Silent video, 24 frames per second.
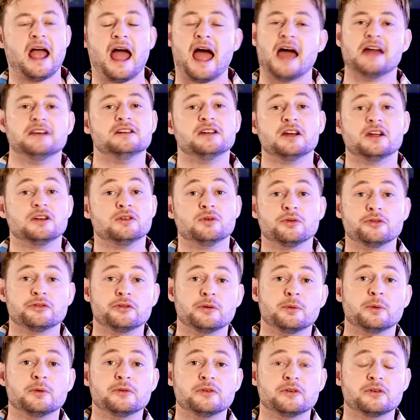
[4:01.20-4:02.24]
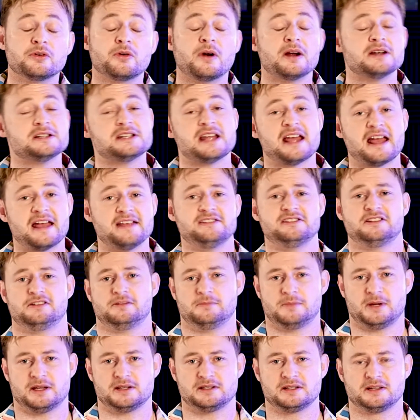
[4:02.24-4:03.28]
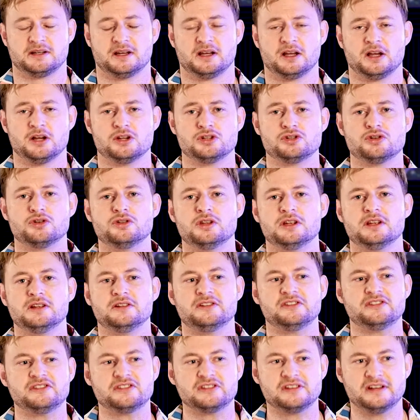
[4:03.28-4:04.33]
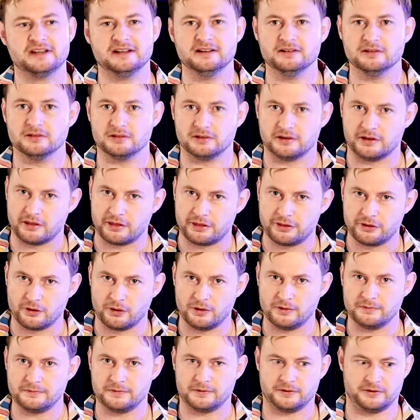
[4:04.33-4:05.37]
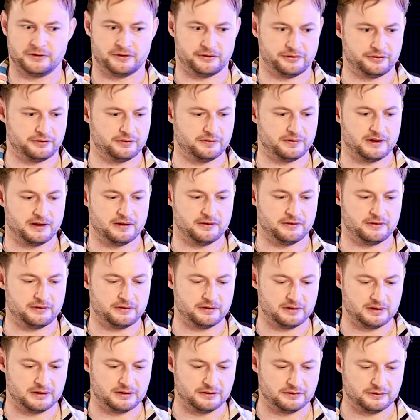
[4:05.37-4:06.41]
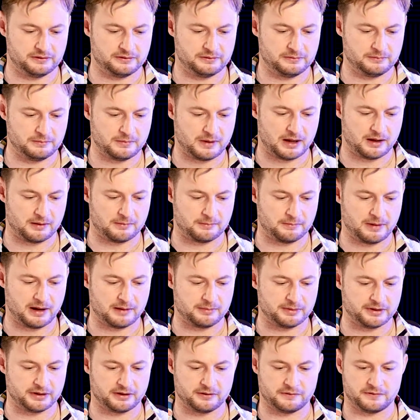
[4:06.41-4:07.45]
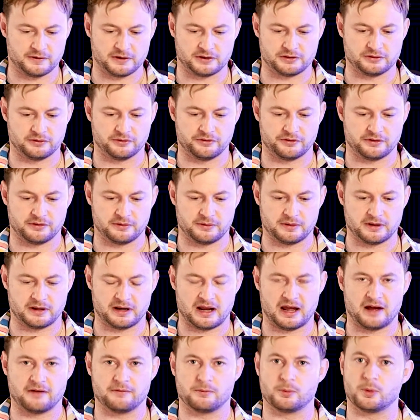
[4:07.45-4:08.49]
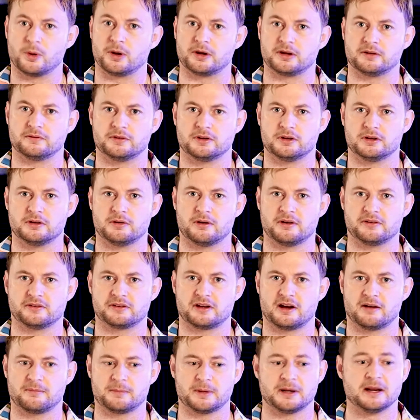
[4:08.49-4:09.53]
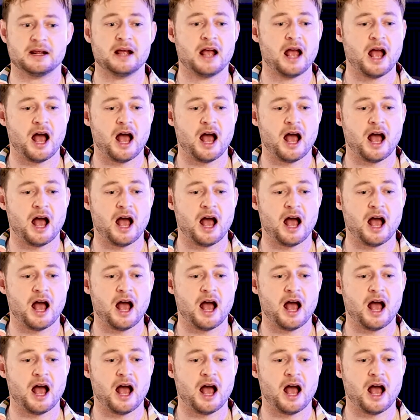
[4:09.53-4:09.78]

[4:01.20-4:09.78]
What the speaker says: And also is a great testament to the skill and thoughtfulness of these public officials that have working for the US government.